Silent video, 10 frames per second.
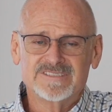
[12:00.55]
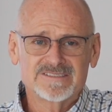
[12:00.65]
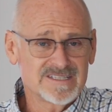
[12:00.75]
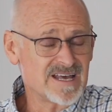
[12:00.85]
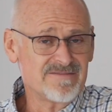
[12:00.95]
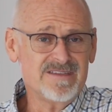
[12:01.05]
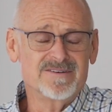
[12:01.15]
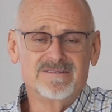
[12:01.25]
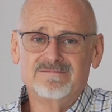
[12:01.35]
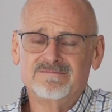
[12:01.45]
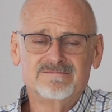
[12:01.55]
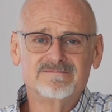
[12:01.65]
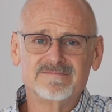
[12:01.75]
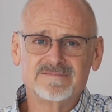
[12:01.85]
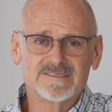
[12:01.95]
There's a lot of evil.
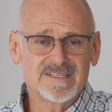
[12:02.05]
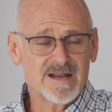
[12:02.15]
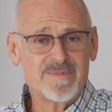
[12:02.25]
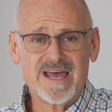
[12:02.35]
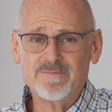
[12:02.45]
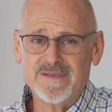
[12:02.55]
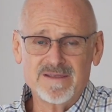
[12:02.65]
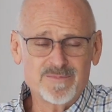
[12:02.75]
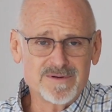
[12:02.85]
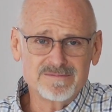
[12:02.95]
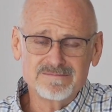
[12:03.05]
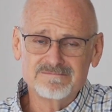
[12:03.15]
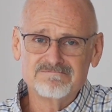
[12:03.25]
There's a lot of bad people.